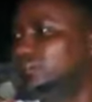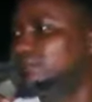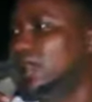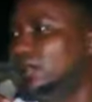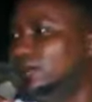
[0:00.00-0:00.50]

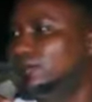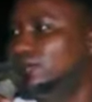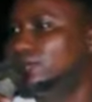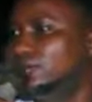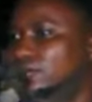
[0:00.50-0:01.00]

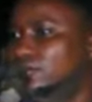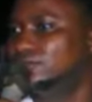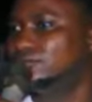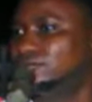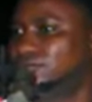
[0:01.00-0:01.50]
before,
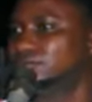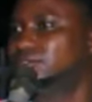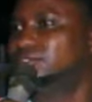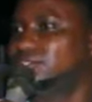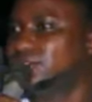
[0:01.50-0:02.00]
during,
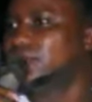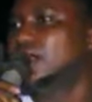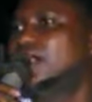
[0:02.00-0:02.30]
and after